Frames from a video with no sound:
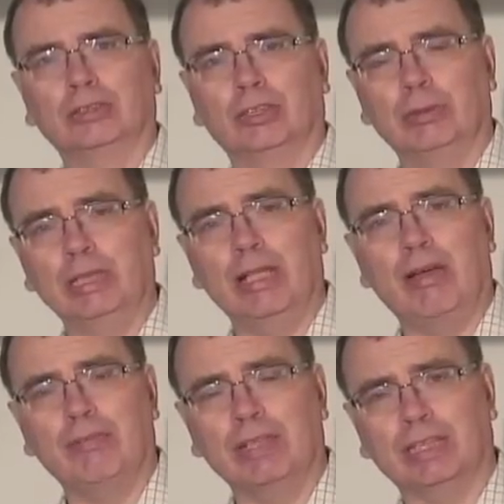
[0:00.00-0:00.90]
So we now
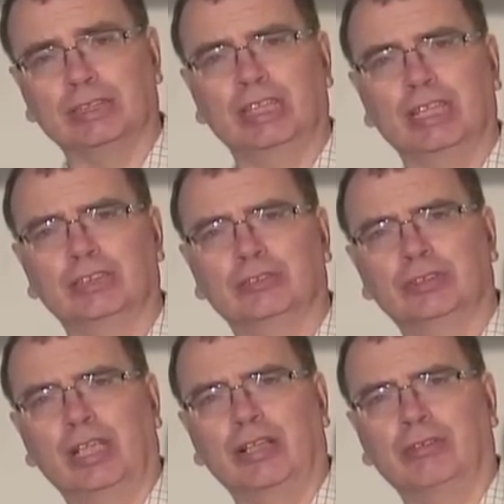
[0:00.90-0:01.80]
have another section of
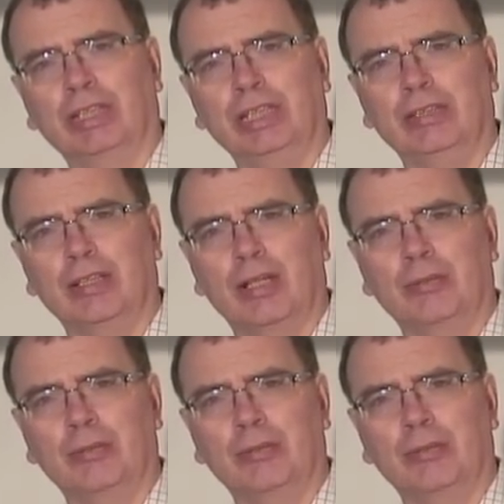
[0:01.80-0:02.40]
track ready,